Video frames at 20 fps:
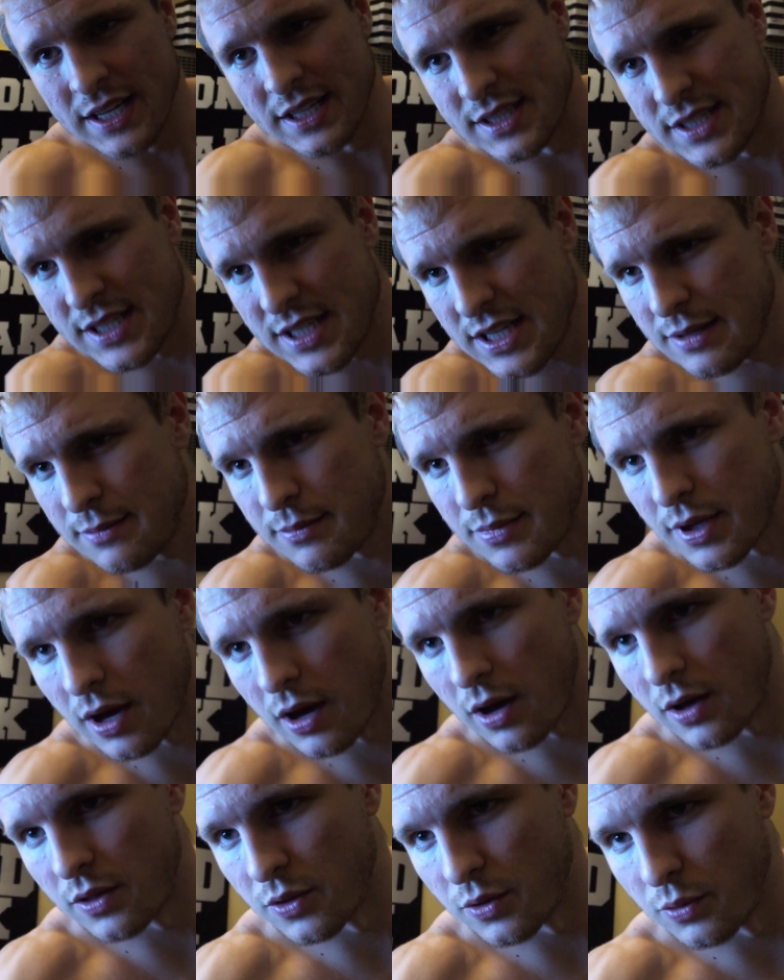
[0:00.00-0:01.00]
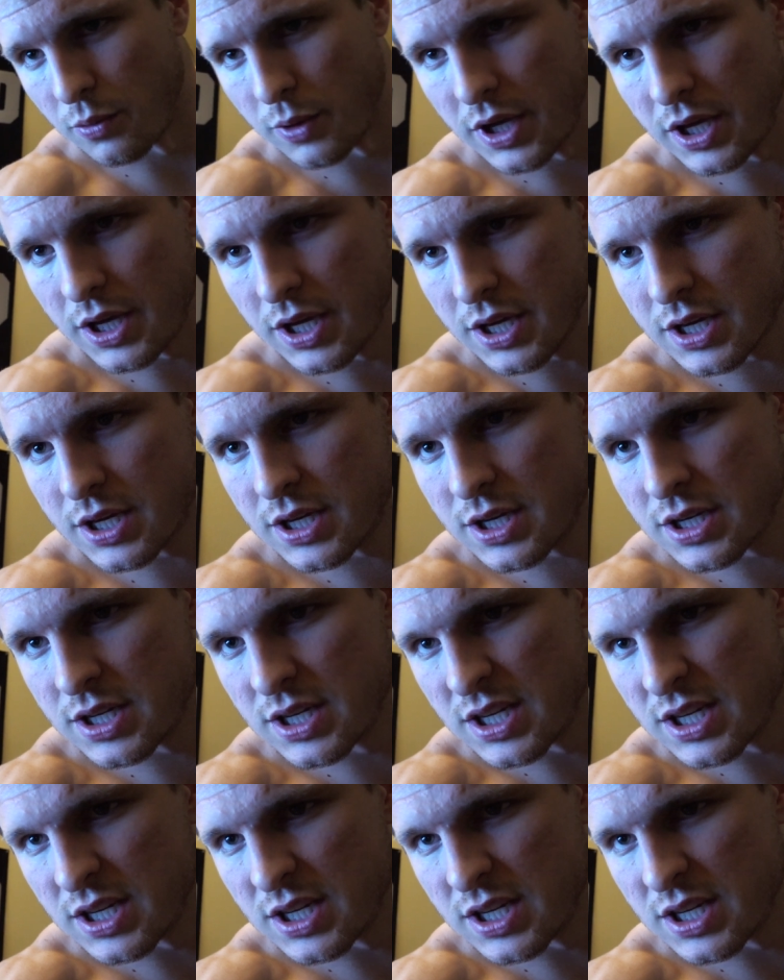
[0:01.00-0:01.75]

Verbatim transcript: Team Beyond the Week.